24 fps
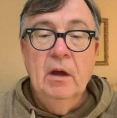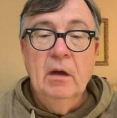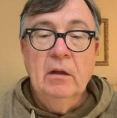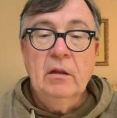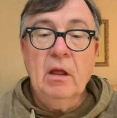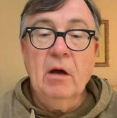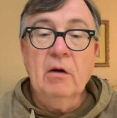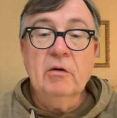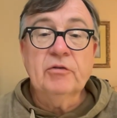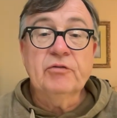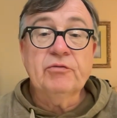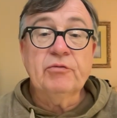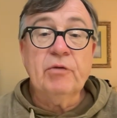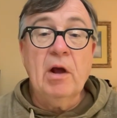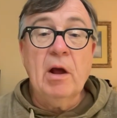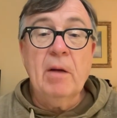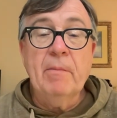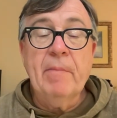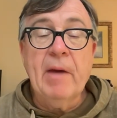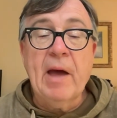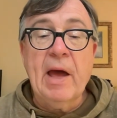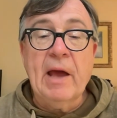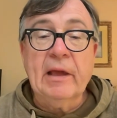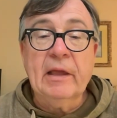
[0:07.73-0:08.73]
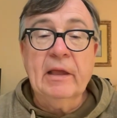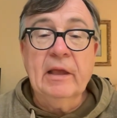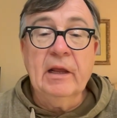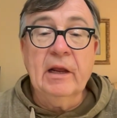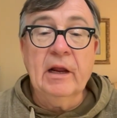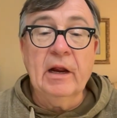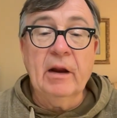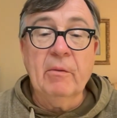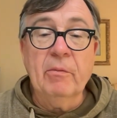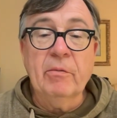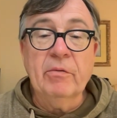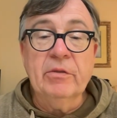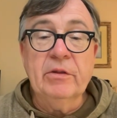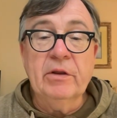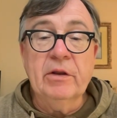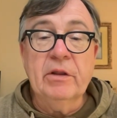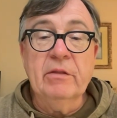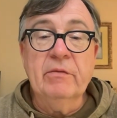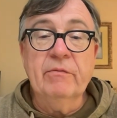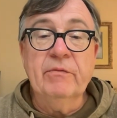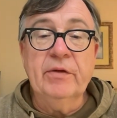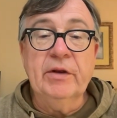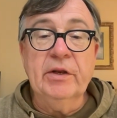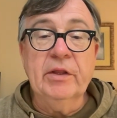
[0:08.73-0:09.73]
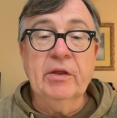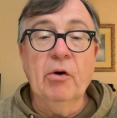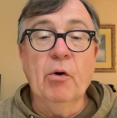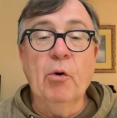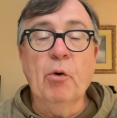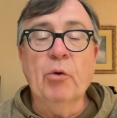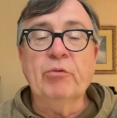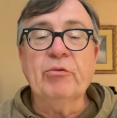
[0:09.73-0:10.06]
Hello, it's Ron back here with another video